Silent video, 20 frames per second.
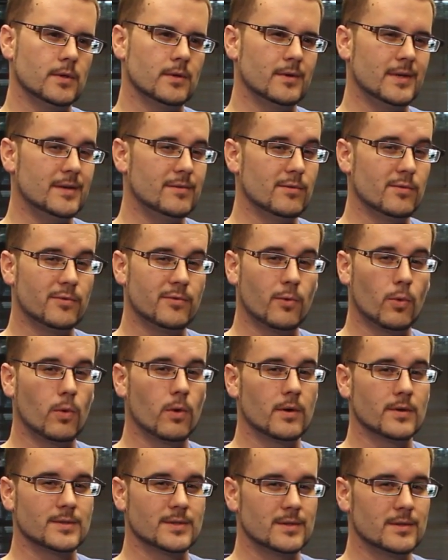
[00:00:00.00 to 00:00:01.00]
even
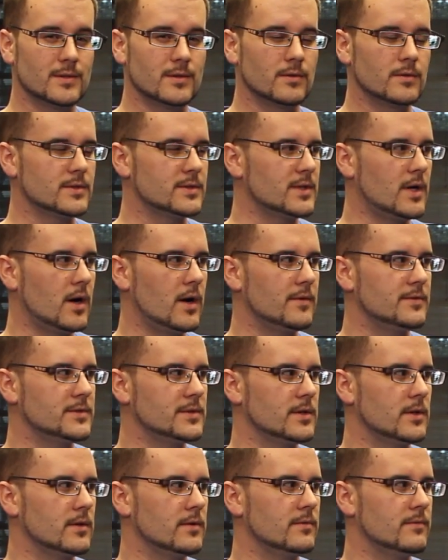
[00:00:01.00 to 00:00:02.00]
4 is a little soft,
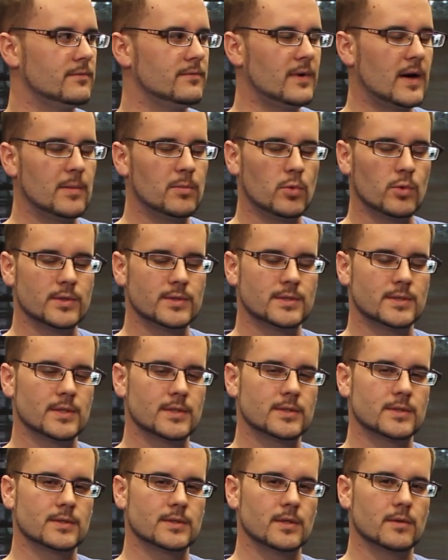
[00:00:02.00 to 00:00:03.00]
so
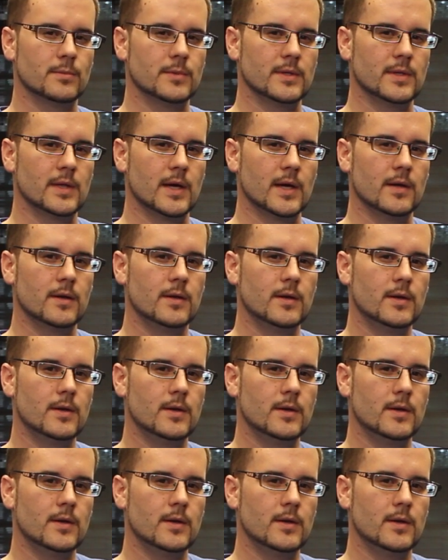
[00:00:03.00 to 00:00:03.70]
5.6 is going to be that